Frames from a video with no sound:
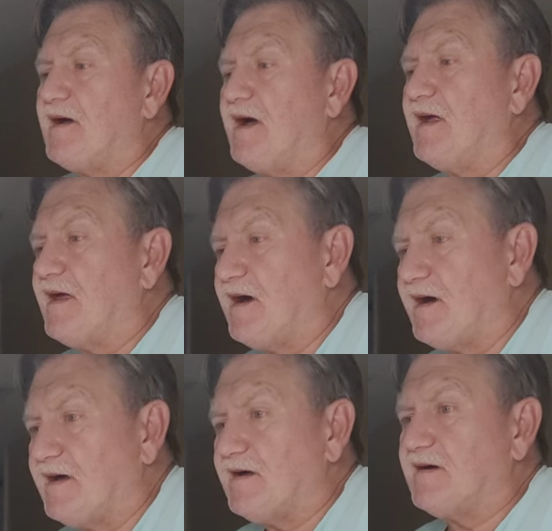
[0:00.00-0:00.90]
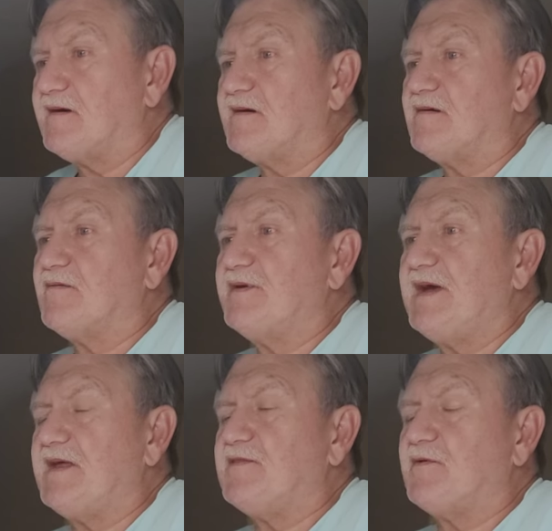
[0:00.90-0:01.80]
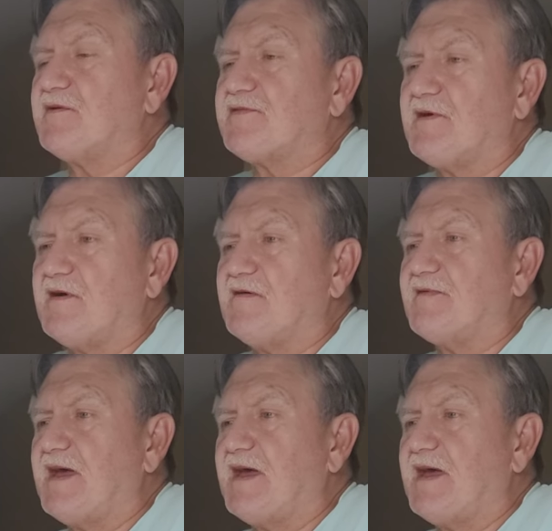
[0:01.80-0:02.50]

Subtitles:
And we got north of